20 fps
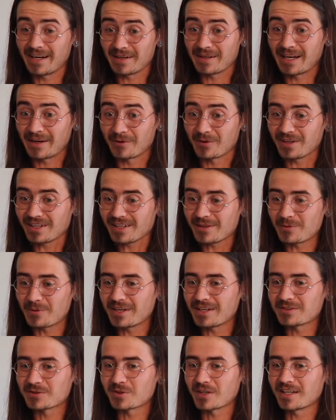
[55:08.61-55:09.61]
ironically, when
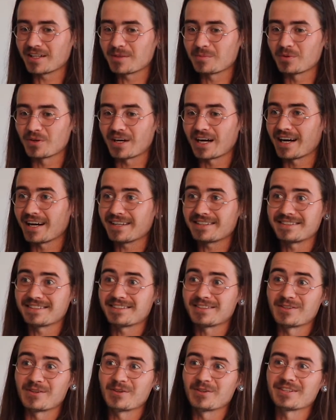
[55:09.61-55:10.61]
I was writing the book, I
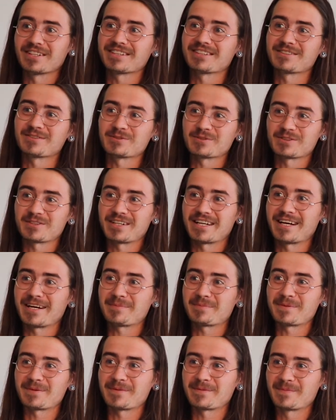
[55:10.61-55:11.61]
didn't know that this was going to
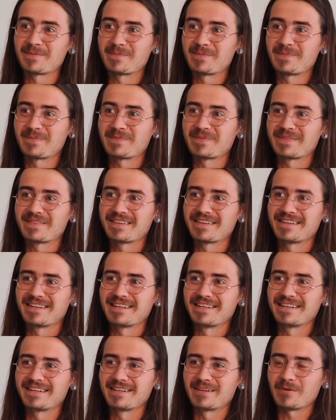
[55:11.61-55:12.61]
happen.
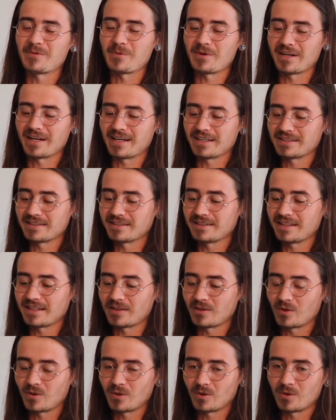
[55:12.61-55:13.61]
When I did that
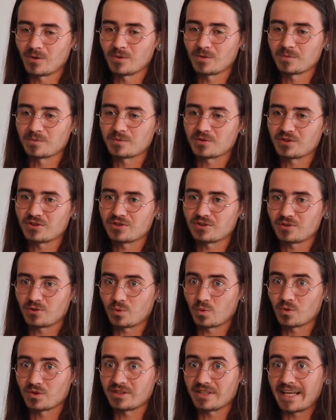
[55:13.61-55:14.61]
whole,
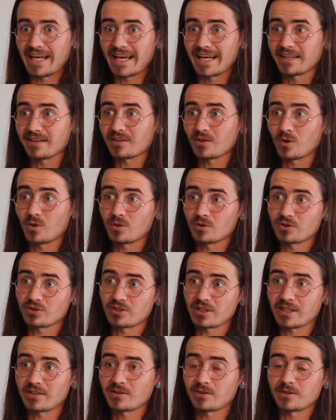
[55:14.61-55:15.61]
towards the end, the whole
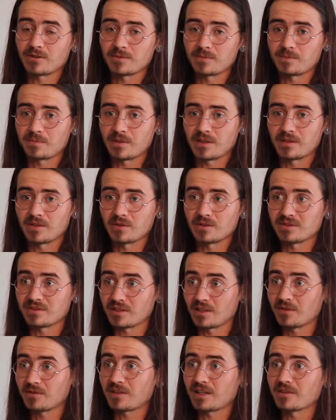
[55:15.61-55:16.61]
shadow
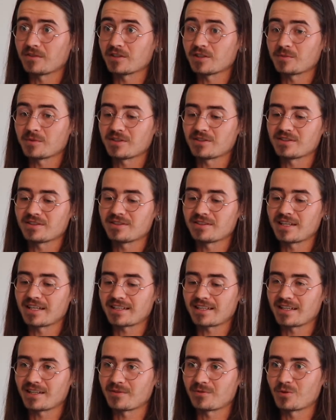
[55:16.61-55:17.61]
self kind of experience, that
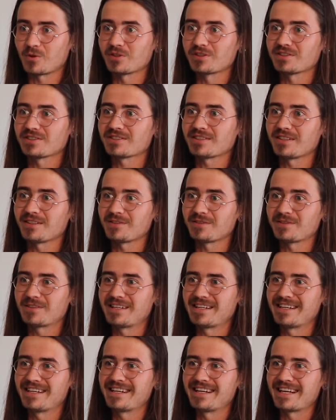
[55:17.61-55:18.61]
kind of wrote itself.
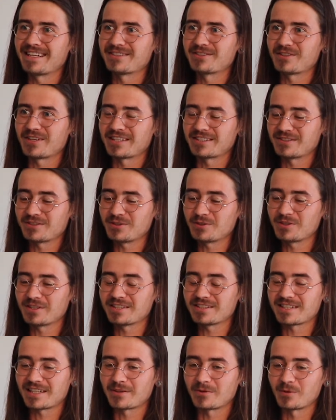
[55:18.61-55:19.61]
And so as soon
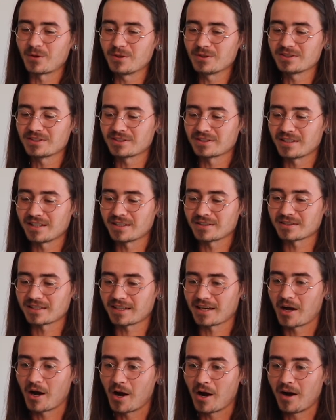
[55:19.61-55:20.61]
as I wrote it, I was
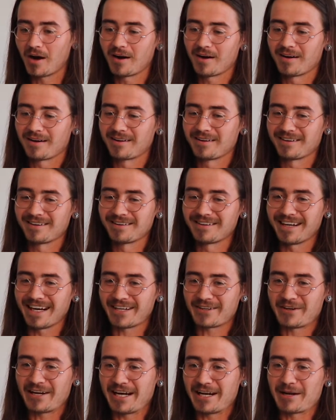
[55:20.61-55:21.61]
like, oh, I
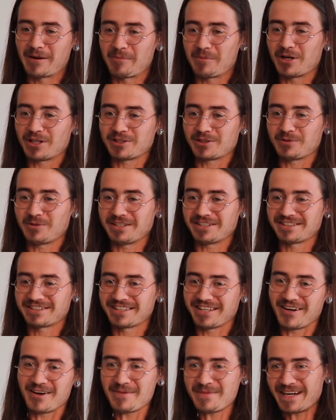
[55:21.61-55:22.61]
created a plot twist.
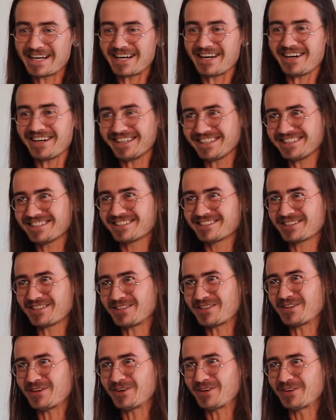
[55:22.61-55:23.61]
Oh my God, this is so
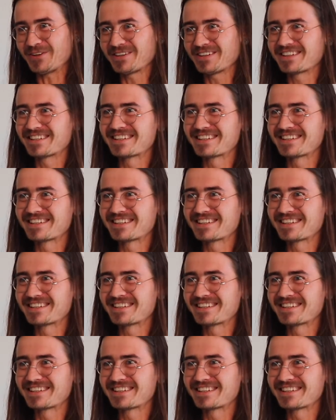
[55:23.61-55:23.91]
cool.